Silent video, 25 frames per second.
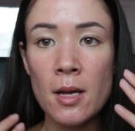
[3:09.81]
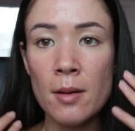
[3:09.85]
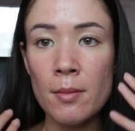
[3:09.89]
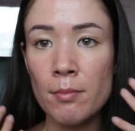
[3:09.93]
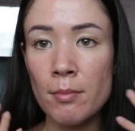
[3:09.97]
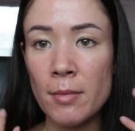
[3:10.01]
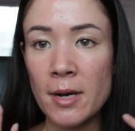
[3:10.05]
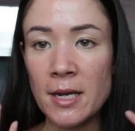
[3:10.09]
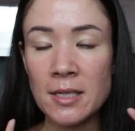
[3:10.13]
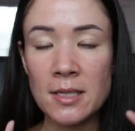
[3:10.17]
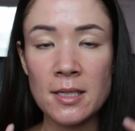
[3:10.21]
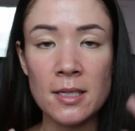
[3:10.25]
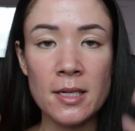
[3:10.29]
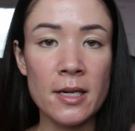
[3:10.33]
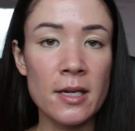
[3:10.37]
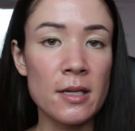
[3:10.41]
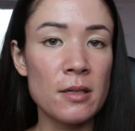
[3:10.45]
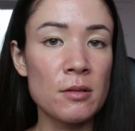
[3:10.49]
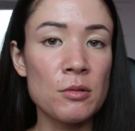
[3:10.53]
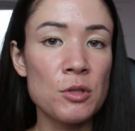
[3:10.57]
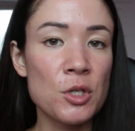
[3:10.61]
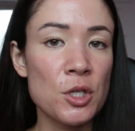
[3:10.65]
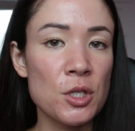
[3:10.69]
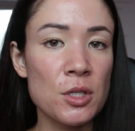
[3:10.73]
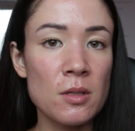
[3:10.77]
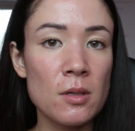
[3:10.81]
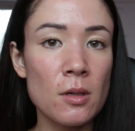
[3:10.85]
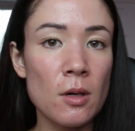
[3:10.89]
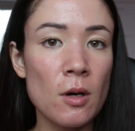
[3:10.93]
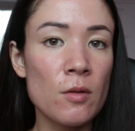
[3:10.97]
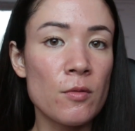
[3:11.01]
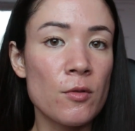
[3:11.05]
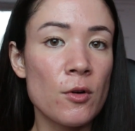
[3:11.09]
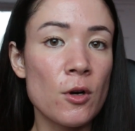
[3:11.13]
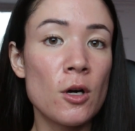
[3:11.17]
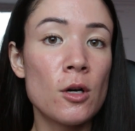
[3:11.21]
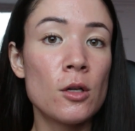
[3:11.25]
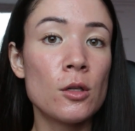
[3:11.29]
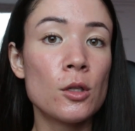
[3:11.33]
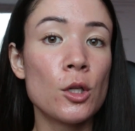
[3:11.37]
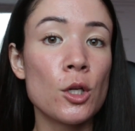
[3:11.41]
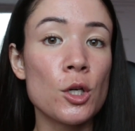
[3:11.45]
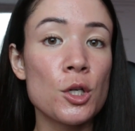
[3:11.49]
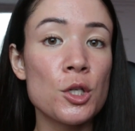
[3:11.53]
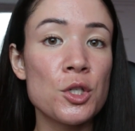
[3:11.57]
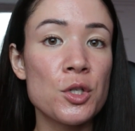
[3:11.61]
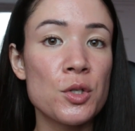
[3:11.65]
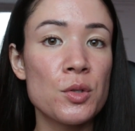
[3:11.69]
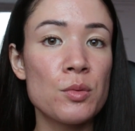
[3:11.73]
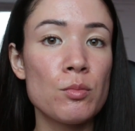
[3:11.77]
My skin just overall
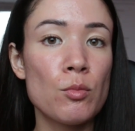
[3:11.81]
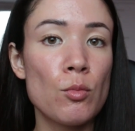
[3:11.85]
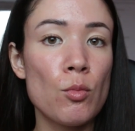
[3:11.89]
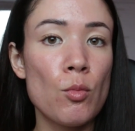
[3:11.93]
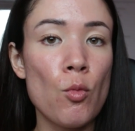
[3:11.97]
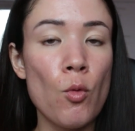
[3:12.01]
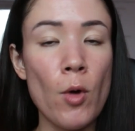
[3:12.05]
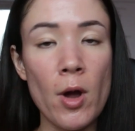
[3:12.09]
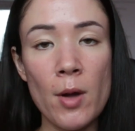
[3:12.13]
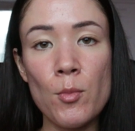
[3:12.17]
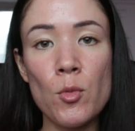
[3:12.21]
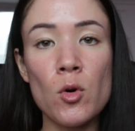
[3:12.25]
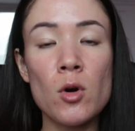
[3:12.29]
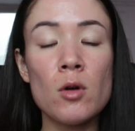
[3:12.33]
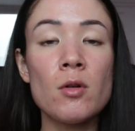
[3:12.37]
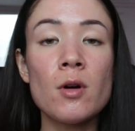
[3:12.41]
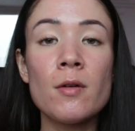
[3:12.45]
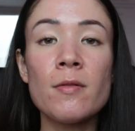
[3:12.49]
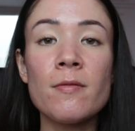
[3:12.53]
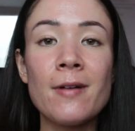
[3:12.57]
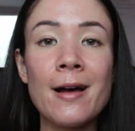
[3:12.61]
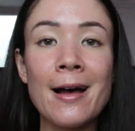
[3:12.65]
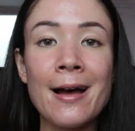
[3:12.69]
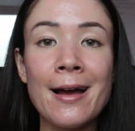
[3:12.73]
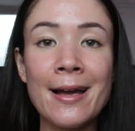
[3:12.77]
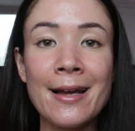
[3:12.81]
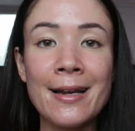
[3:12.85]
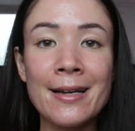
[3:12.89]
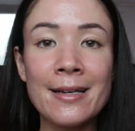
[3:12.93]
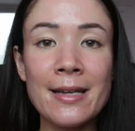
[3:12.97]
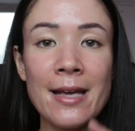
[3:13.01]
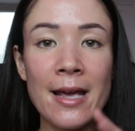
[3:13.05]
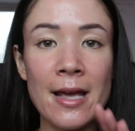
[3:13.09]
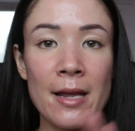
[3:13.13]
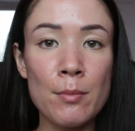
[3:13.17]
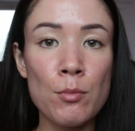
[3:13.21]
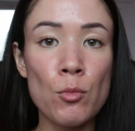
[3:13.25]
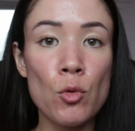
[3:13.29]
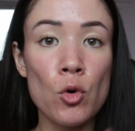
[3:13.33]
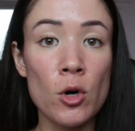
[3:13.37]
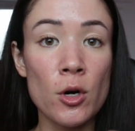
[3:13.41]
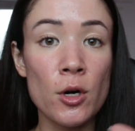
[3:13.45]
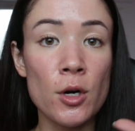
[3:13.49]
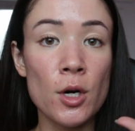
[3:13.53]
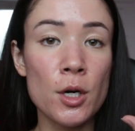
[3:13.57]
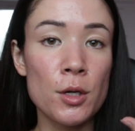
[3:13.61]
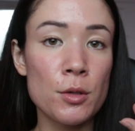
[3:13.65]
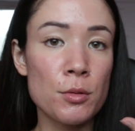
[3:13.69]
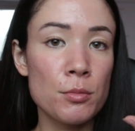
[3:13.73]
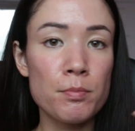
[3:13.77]
looks way more refined and
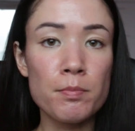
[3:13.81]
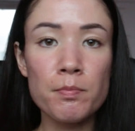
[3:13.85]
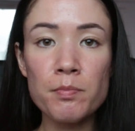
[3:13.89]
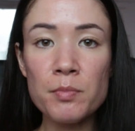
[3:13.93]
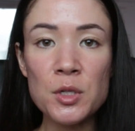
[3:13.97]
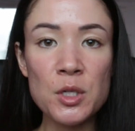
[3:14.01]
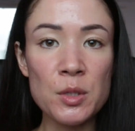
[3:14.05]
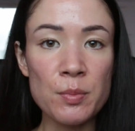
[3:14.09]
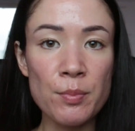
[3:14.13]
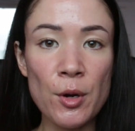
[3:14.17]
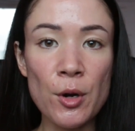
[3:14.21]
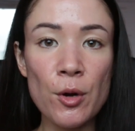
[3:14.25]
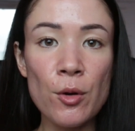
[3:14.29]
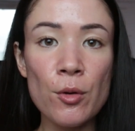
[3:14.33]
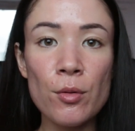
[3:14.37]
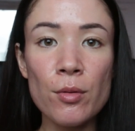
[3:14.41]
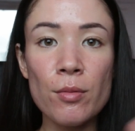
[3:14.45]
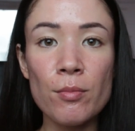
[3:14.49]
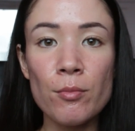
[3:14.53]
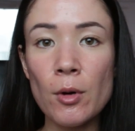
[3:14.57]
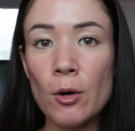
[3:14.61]
more smooth,